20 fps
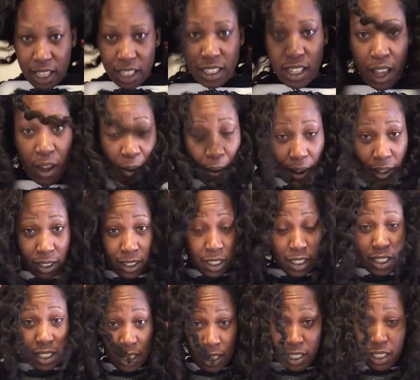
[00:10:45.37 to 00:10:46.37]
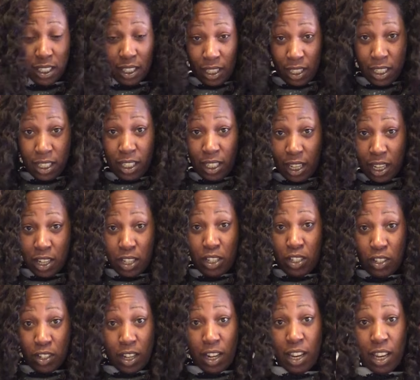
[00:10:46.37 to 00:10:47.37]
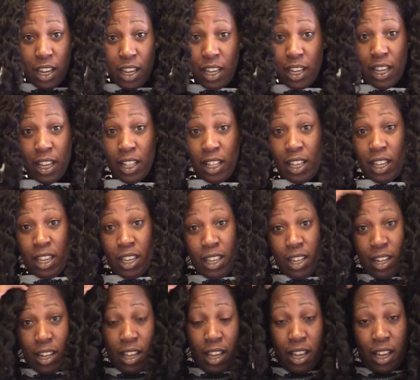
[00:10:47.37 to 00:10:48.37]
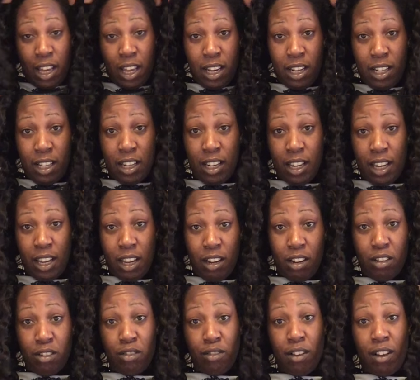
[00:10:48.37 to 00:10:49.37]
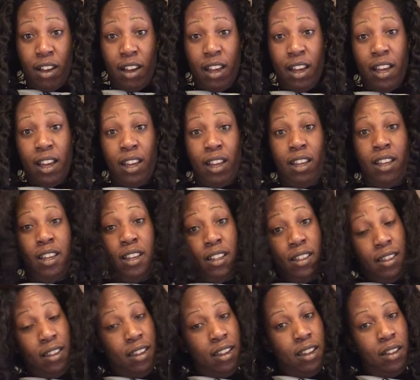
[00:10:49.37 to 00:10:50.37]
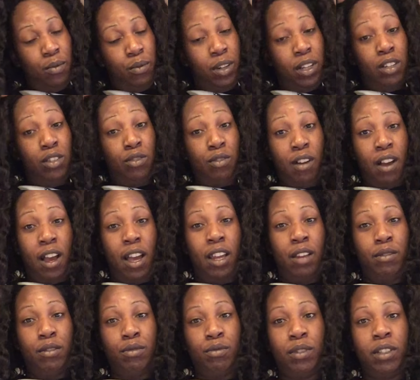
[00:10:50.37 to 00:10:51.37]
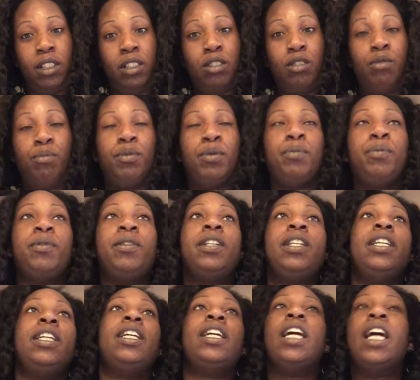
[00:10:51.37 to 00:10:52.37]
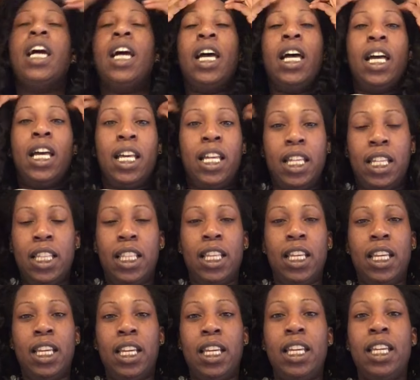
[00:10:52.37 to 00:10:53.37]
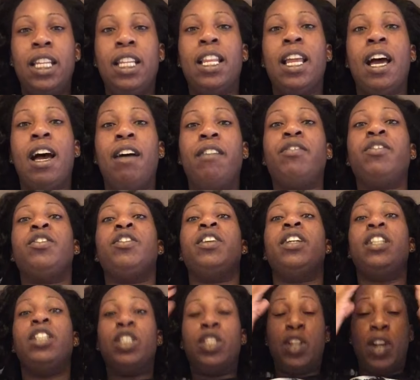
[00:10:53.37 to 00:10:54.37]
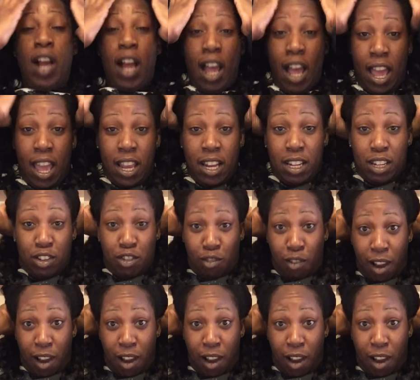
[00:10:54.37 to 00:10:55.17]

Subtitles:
So I washed it and conditioned it yesterday, and then I kind of let it air dry, and then when it dried, it was really super pretty. And then after it dried,